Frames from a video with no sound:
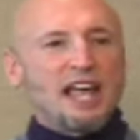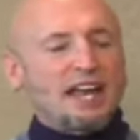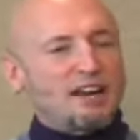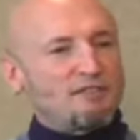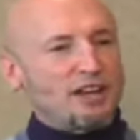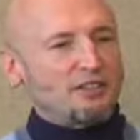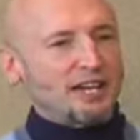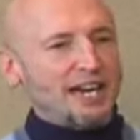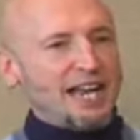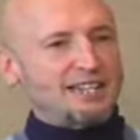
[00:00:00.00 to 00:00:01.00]
And I found that
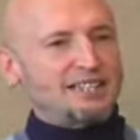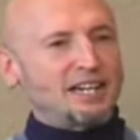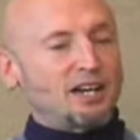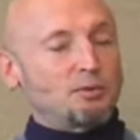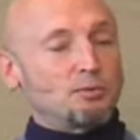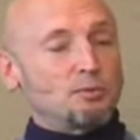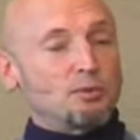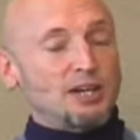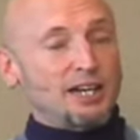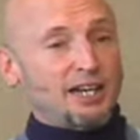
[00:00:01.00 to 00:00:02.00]
I had to get
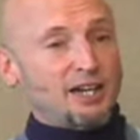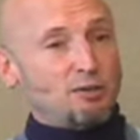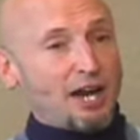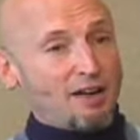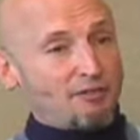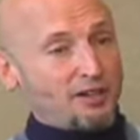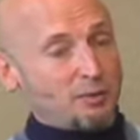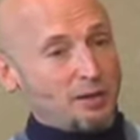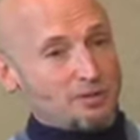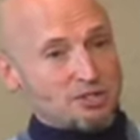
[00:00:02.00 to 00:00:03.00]
really graphic
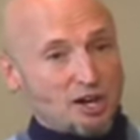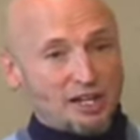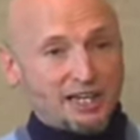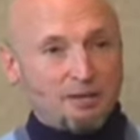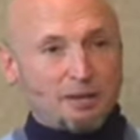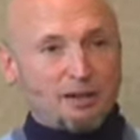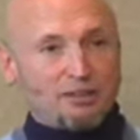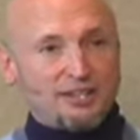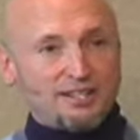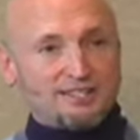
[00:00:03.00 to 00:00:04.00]
when I was talking
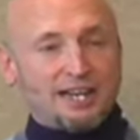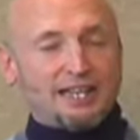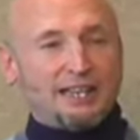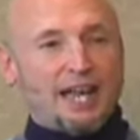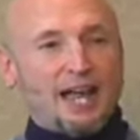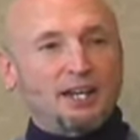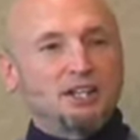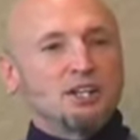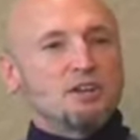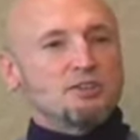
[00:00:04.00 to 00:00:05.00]
about things like that
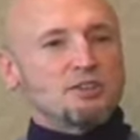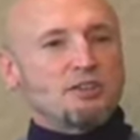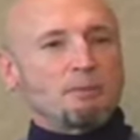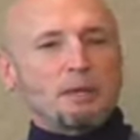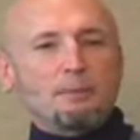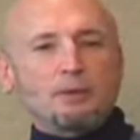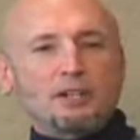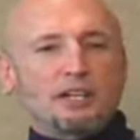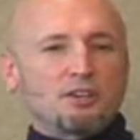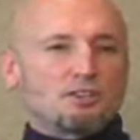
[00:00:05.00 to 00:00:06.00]
so that people
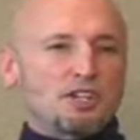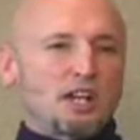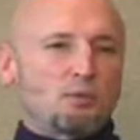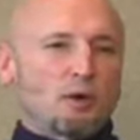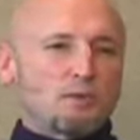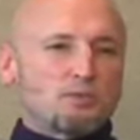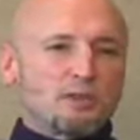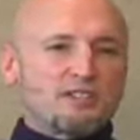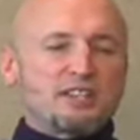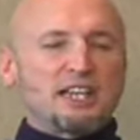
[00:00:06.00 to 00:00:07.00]
could understand what was
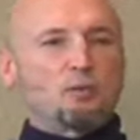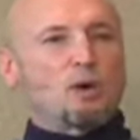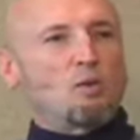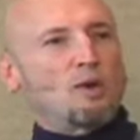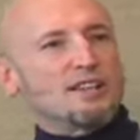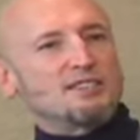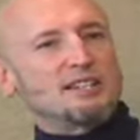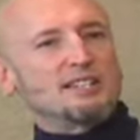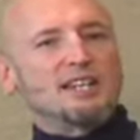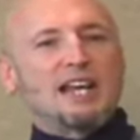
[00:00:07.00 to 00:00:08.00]
risky and what
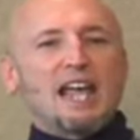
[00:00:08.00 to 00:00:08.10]
wasn't,